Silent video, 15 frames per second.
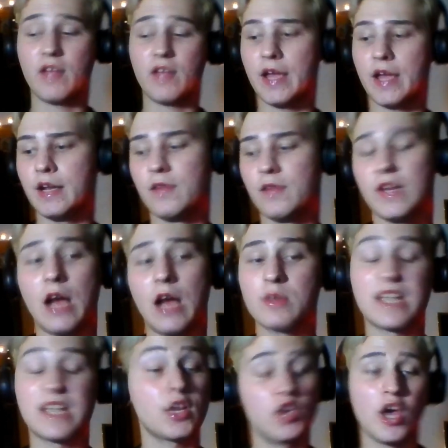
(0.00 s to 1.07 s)
any of it. I was
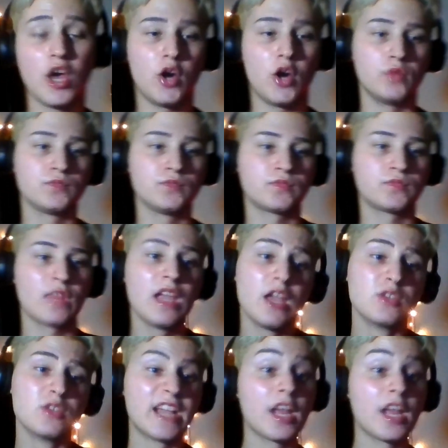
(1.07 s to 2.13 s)
like, no. It
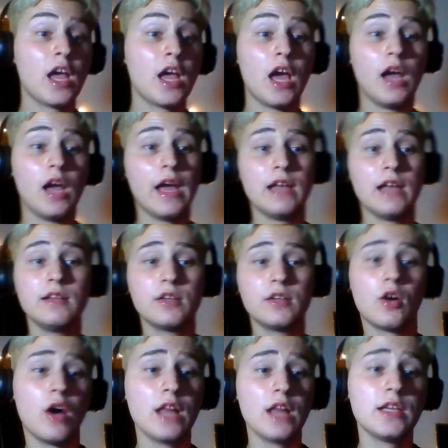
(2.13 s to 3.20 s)
was like, a
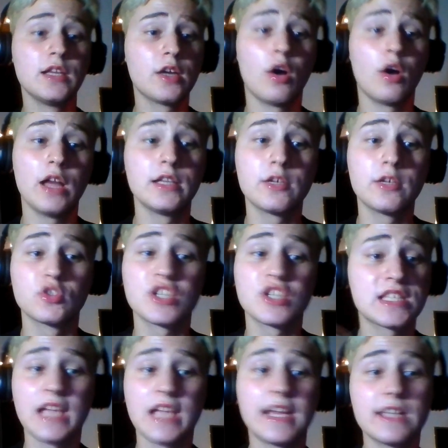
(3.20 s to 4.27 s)
little, just
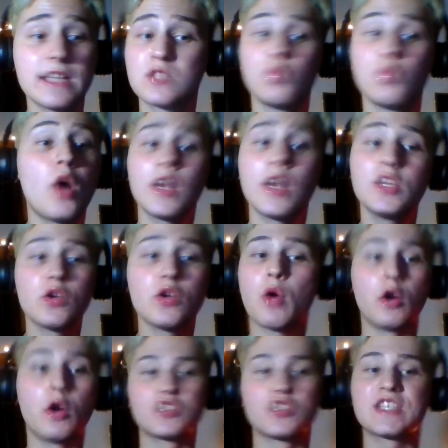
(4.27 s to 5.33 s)
like, it's
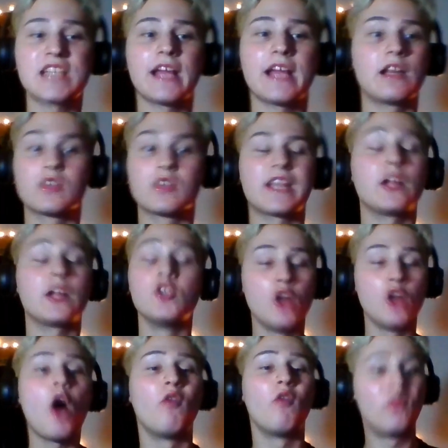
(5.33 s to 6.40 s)
€1, just take it. And I was like,
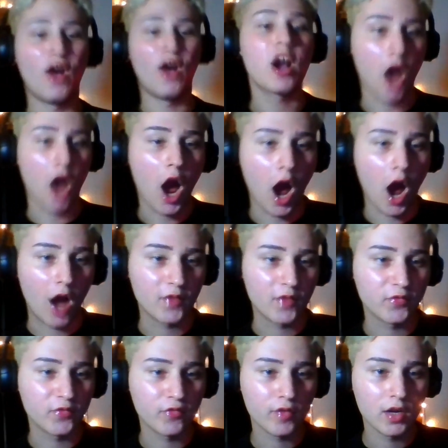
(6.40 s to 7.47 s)
no, fuck off.
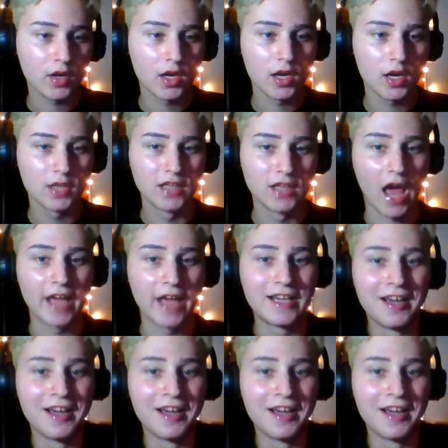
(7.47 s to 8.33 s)
Like,